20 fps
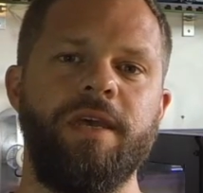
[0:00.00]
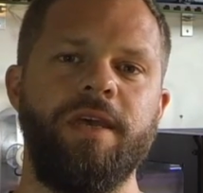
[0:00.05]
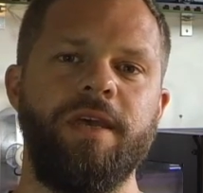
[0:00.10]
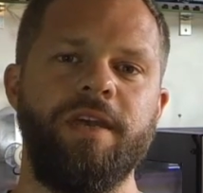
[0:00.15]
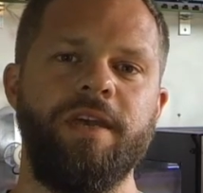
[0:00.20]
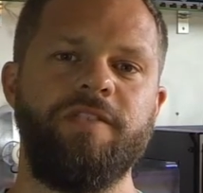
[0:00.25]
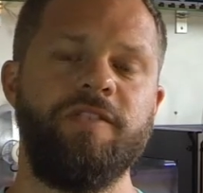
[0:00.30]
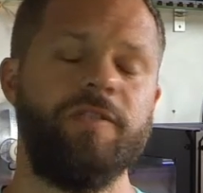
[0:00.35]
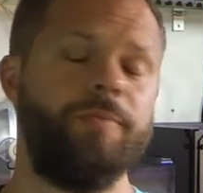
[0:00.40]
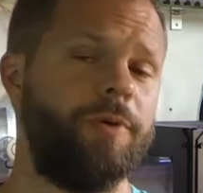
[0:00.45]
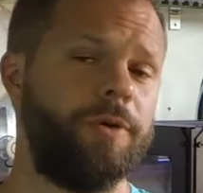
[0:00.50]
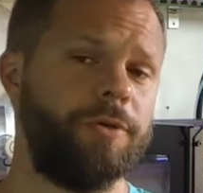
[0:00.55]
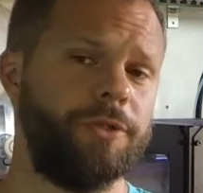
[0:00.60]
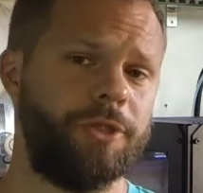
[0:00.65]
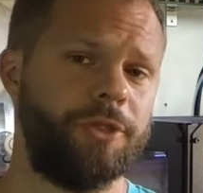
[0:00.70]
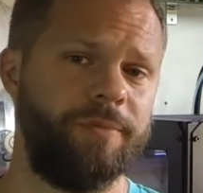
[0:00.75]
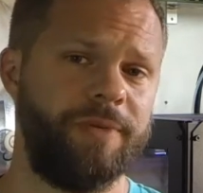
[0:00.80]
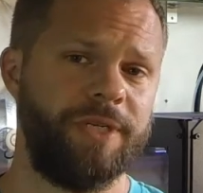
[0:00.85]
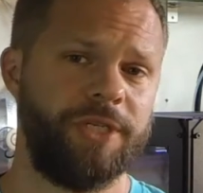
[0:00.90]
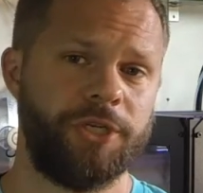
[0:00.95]
it's
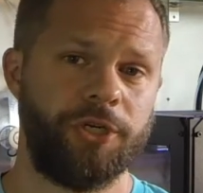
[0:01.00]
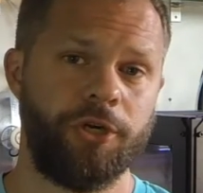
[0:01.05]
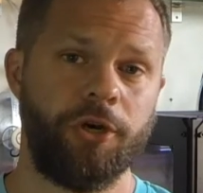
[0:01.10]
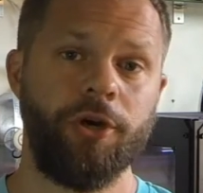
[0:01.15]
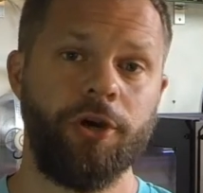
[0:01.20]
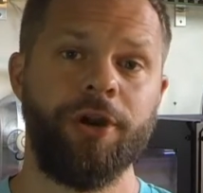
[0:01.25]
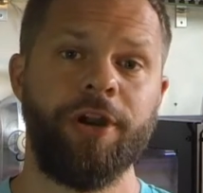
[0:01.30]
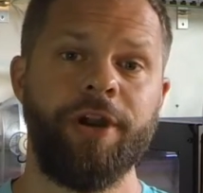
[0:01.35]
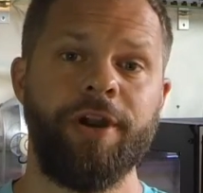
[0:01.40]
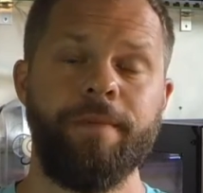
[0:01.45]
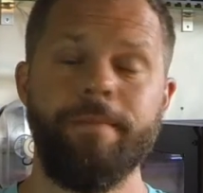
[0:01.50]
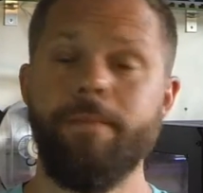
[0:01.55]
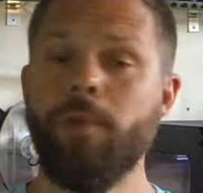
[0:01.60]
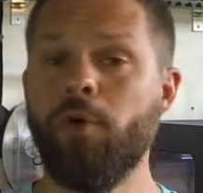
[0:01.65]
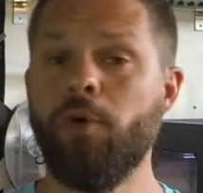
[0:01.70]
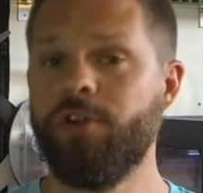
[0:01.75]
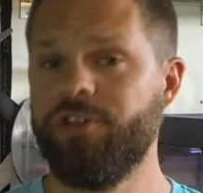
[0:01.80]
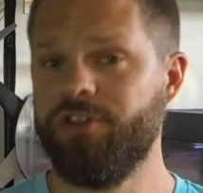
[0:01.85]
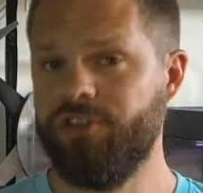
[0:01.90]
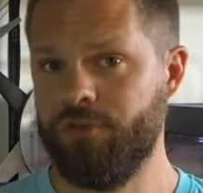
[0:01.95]
supposed to be stronger,
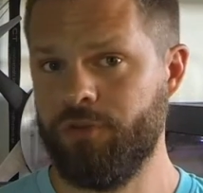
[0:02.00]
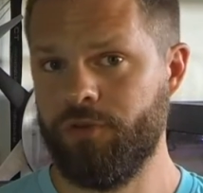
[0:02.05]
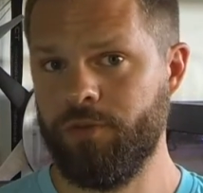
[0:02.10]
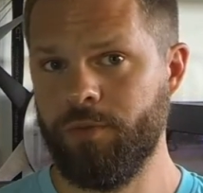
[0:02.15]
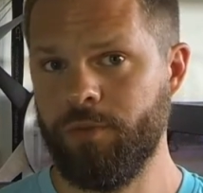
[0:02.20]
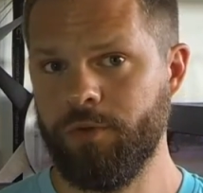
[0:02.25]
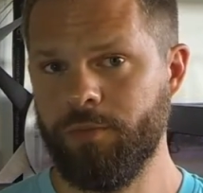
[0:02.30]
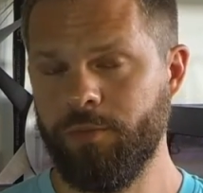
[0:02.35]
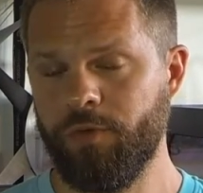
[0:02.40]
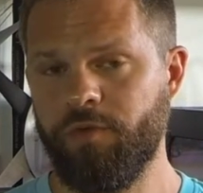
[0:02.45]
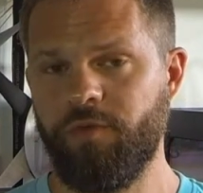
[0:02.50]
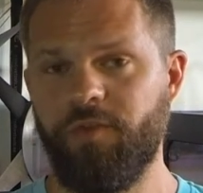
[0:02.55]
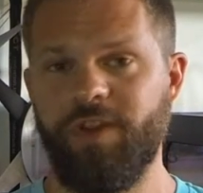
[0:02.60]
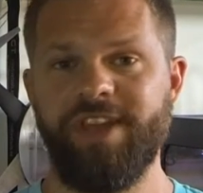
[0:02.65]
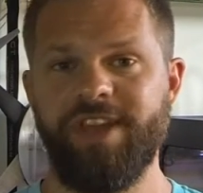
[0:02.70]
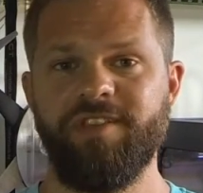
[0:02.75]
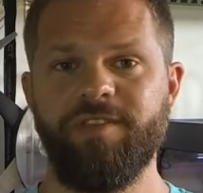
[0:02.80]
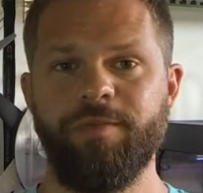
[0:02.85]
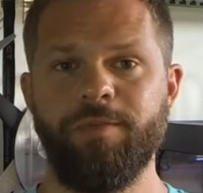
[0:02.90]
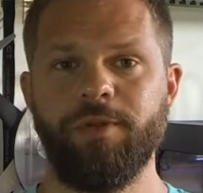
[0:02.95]
more durable, more
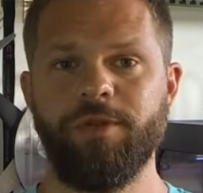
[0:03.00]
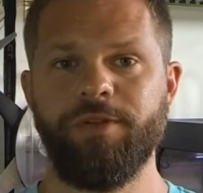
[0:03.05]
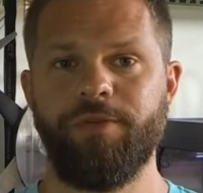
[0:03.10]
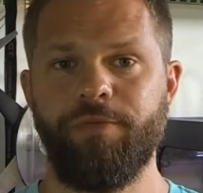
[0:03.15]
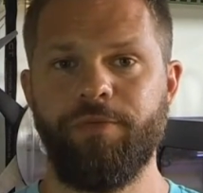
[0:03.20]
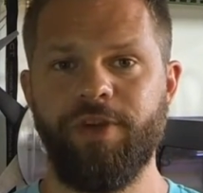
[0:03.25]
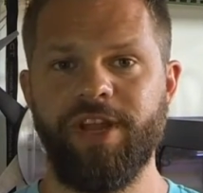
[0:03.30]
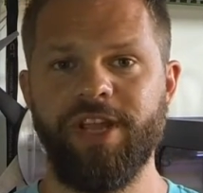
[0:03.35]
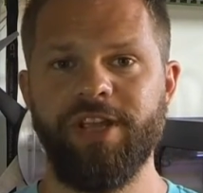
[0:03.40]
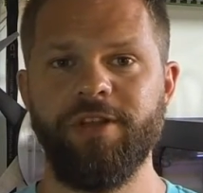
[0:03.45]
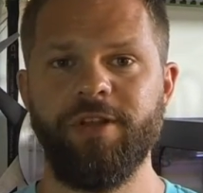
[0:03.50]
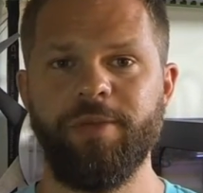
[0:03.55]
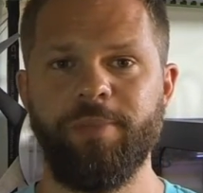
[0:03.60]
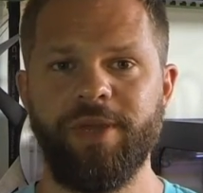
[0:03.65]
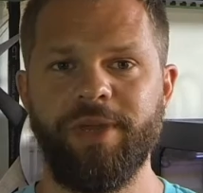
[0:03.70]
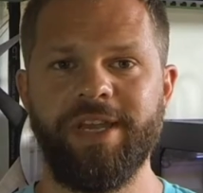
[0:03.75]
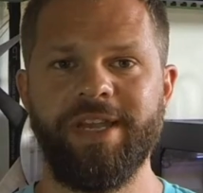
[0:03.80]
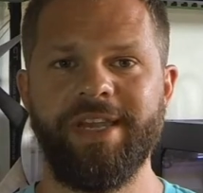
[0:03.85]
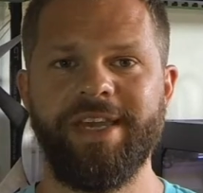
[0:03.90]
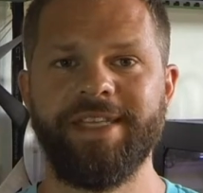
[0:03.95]
flexible than regular
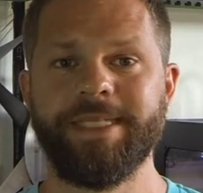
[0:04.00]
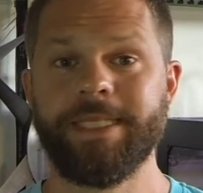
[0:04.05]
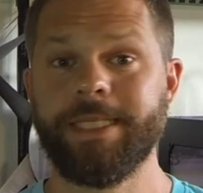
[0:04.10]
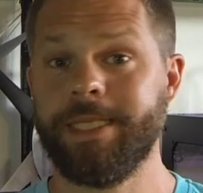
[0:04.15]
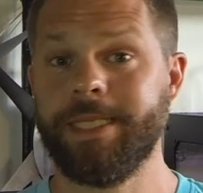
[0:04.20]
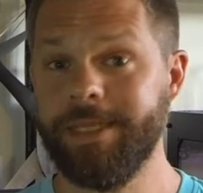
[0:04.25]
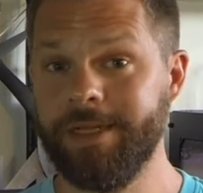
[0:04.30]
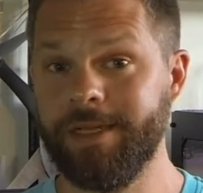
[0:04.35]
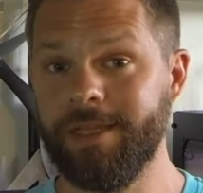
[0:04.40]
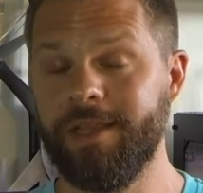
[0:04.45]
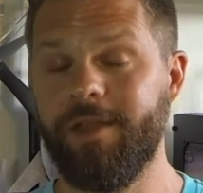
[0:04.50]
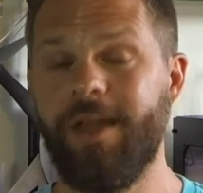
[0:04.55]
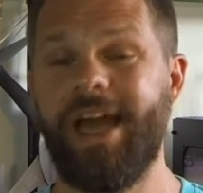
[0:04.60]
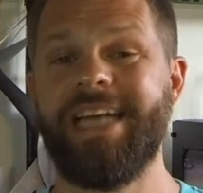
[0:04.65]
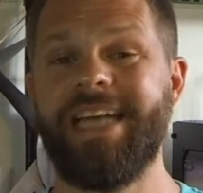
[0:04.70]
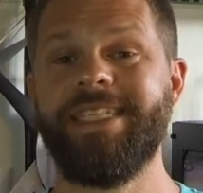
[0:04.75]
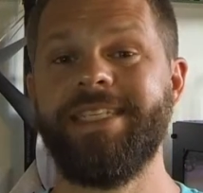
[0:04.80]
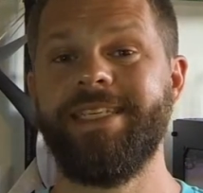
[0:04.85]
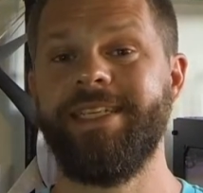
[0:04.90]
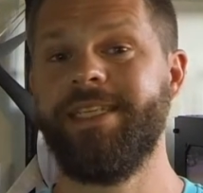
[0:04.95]
PLA, still
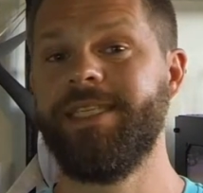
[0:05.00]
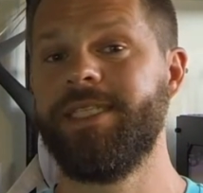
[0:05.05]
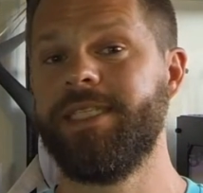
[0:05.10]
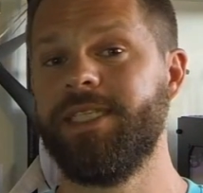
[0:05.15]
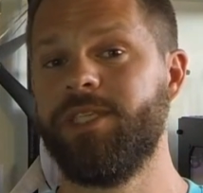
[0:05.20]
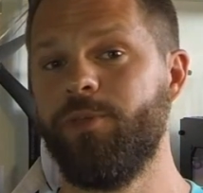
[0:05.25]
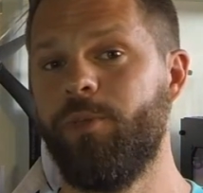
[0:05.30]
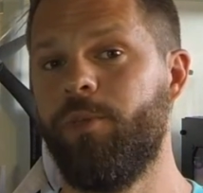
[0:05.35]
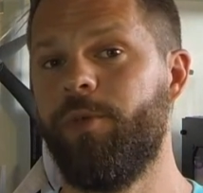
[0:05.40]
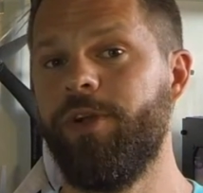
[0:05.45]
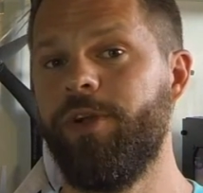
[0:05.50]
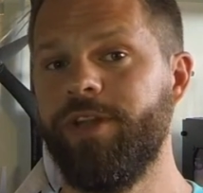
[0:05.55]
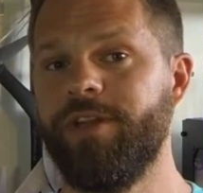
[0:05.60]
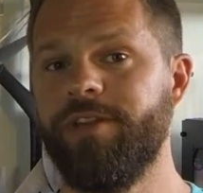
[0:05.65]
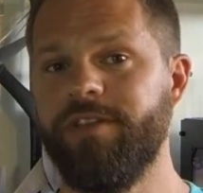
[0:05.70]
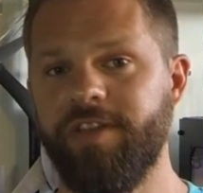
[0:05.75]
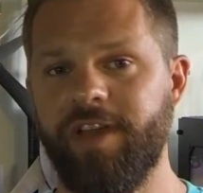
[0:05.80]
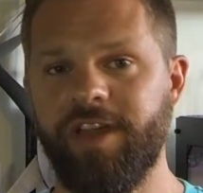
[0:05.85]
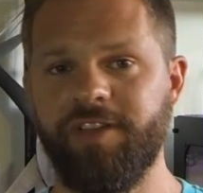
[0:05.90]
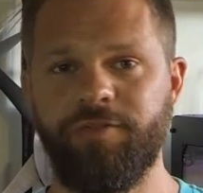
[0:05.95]
as easy to
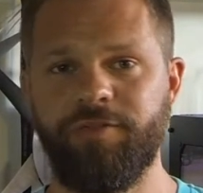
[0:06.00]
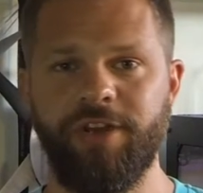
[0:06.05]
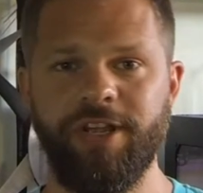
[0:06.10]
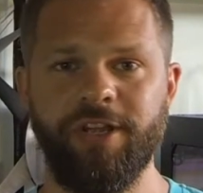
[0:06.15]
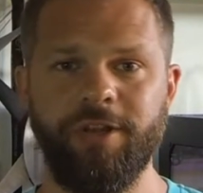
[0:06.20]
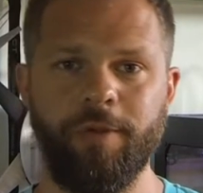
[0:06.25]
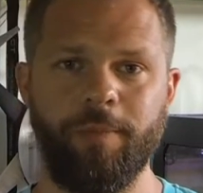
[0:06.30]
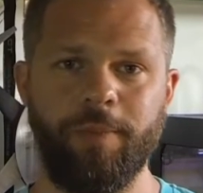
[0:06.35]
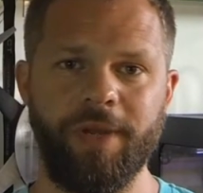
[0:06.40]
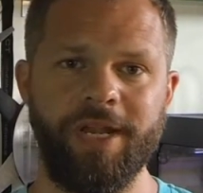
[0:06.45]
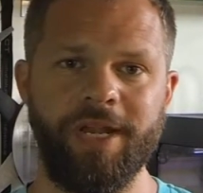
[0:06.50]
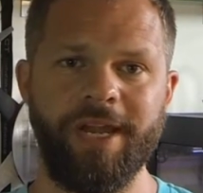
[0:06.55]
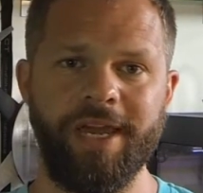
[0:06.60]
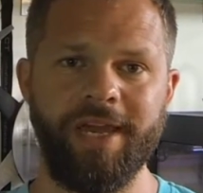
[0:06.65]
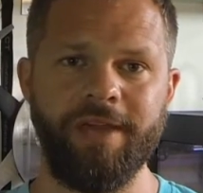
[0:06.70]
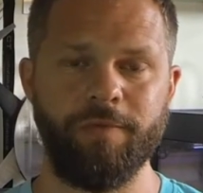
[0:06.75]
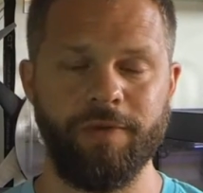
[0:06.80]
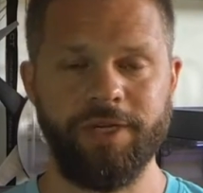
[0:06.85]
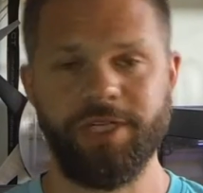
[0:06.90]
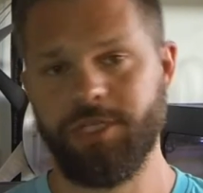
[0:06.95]
print as regular
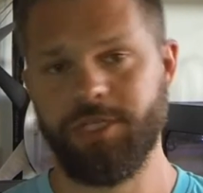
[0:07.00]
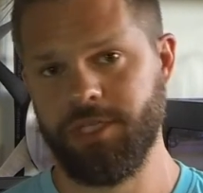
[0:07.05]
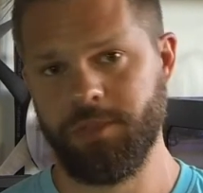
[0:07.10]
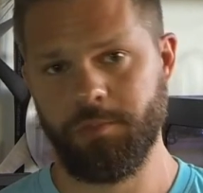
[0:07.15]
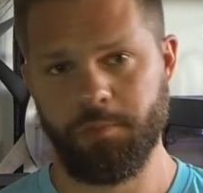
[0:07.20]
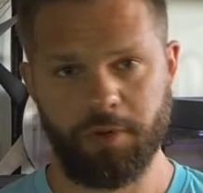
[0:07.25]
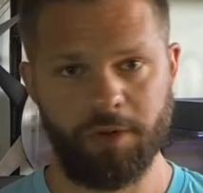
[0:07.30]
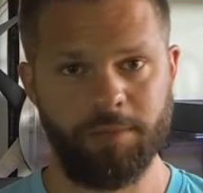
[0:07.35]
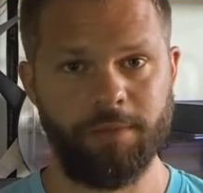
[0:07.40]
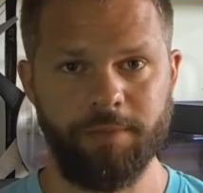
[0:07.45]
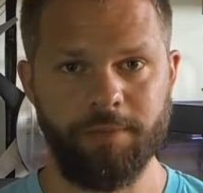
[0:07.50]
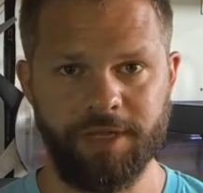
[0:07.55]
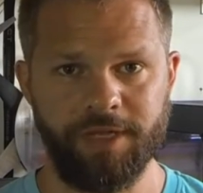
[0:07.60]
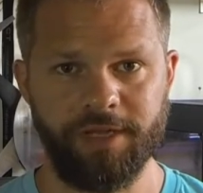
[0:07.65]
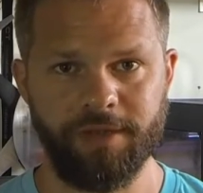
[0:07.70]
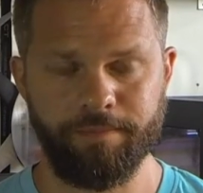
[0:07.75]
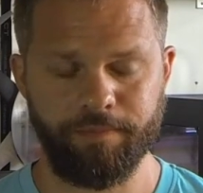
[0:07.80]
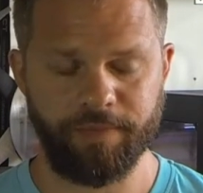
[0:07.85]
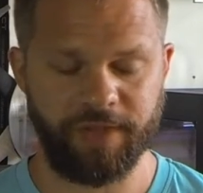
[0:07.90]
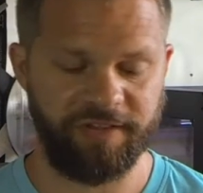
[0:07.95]
PLA, which is
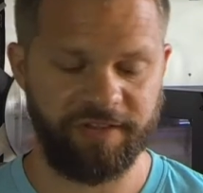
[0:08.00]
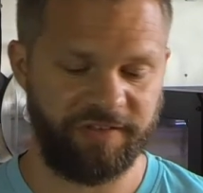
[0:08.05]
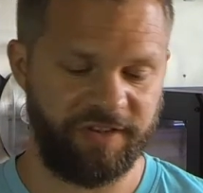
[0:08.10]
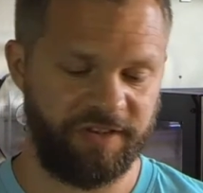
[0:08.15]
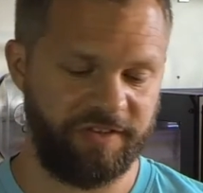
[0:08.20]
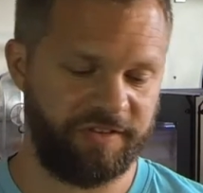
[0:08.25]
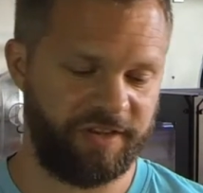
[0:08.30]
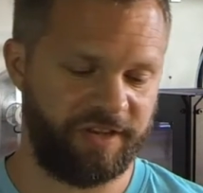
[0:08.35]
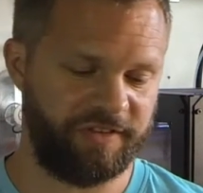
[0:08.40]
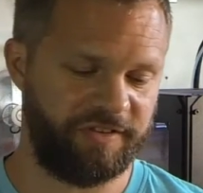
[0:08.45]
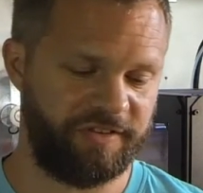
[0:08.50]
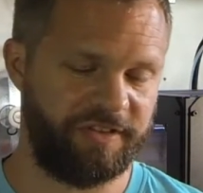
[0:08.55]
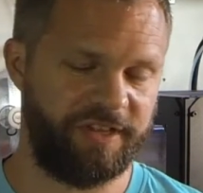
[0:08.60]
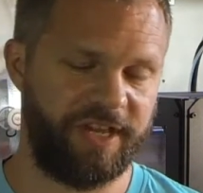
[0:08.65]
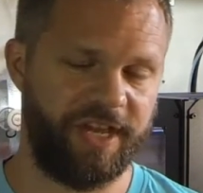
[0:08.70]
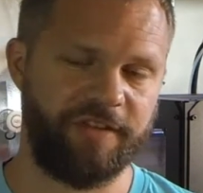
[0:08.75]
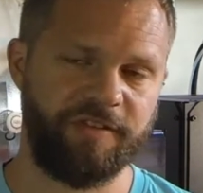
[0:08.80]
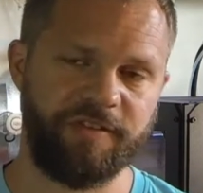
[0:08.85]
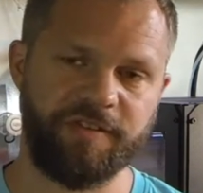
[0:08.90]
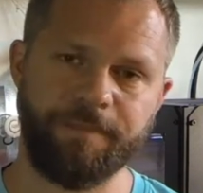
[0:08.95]
probably as easy as it
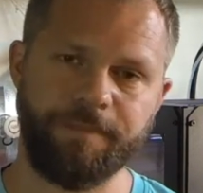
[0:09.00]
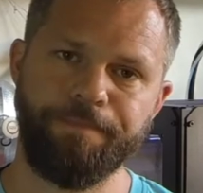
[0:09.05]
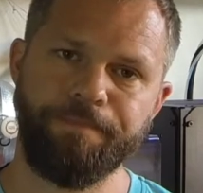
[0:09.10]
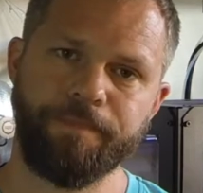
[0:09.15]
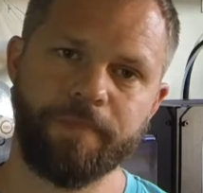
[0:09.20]
gets.